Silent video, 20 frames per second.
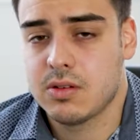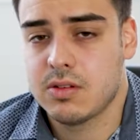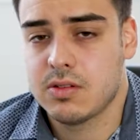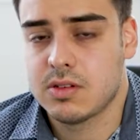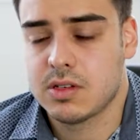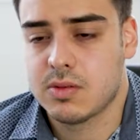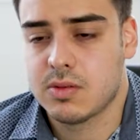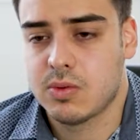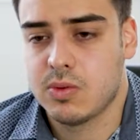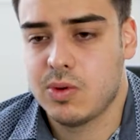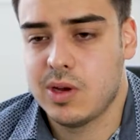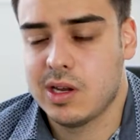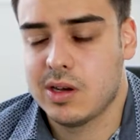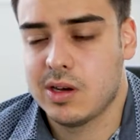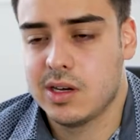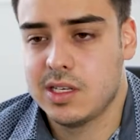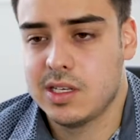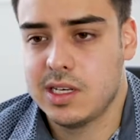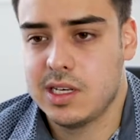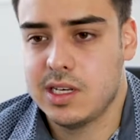sort of some quick
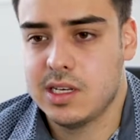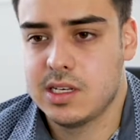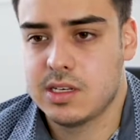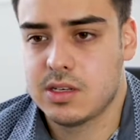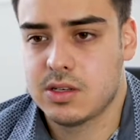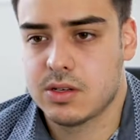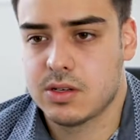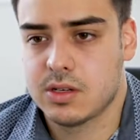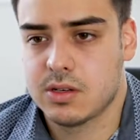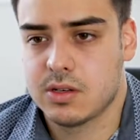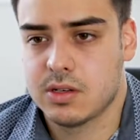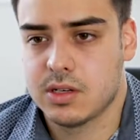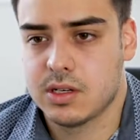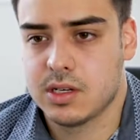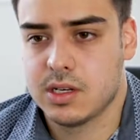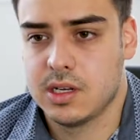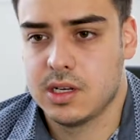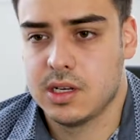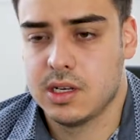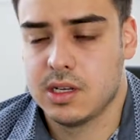ideas
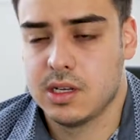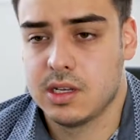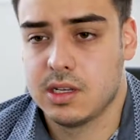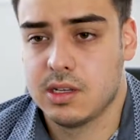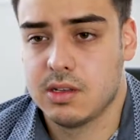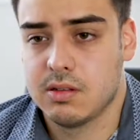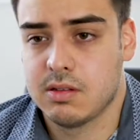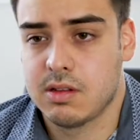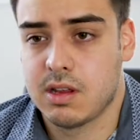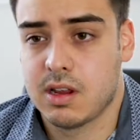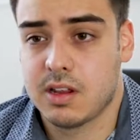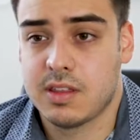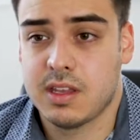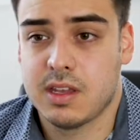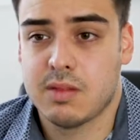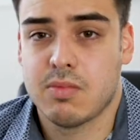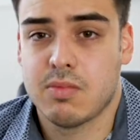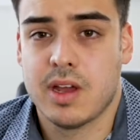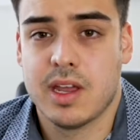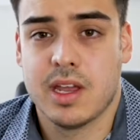that I
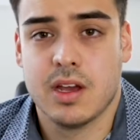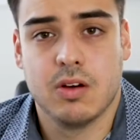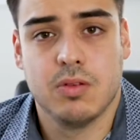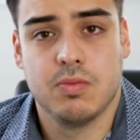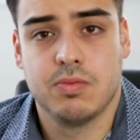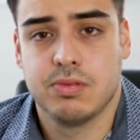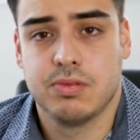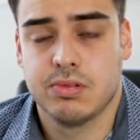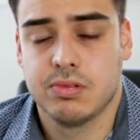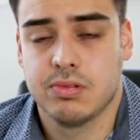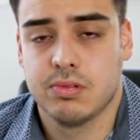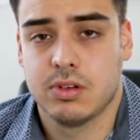think may help